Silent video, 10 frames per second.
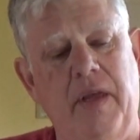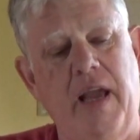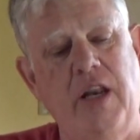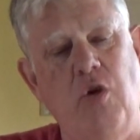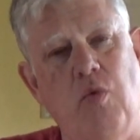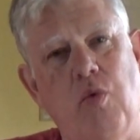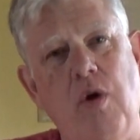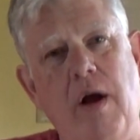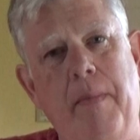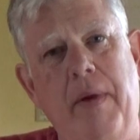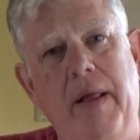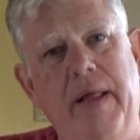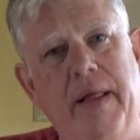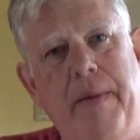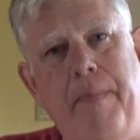and you rub
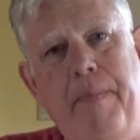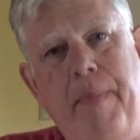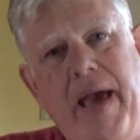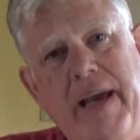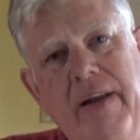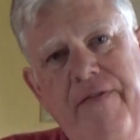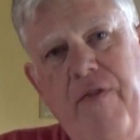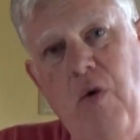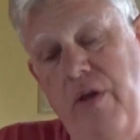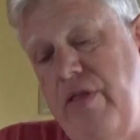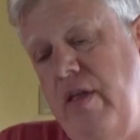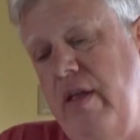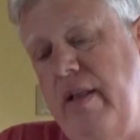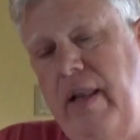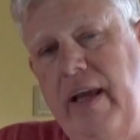back and
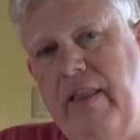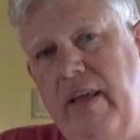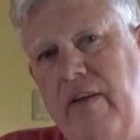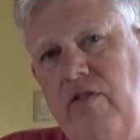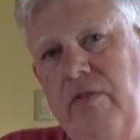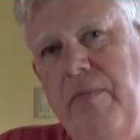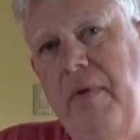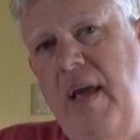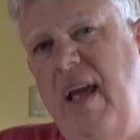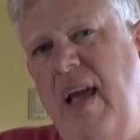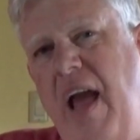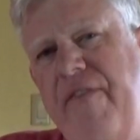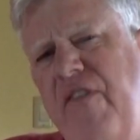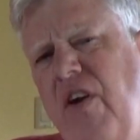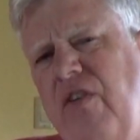forth like this. At
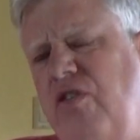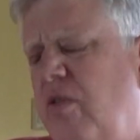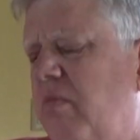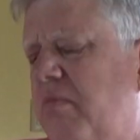first,